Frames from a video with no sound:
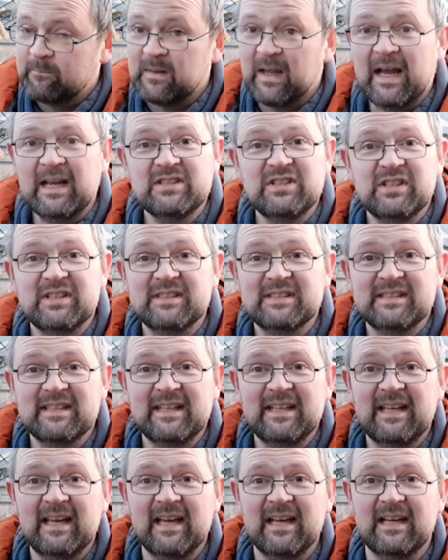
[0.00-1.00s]
As you can
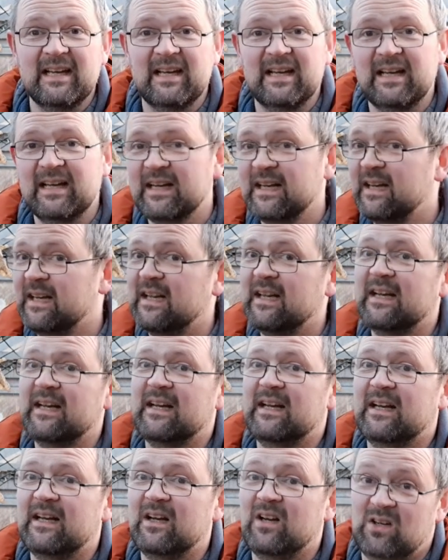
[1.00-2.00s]
see,
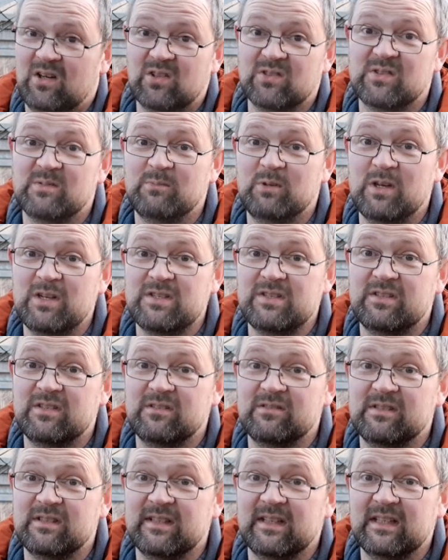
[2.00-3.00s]
I've got some work to
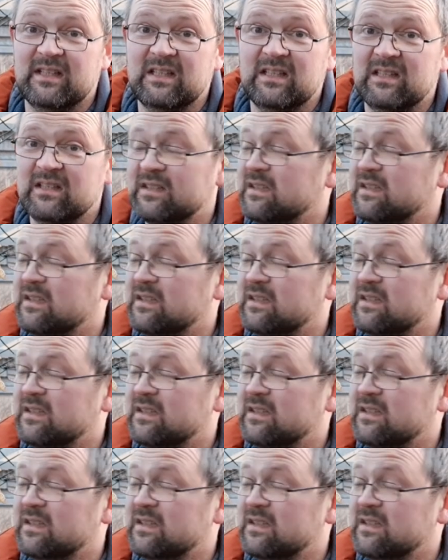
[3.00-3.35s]
do today.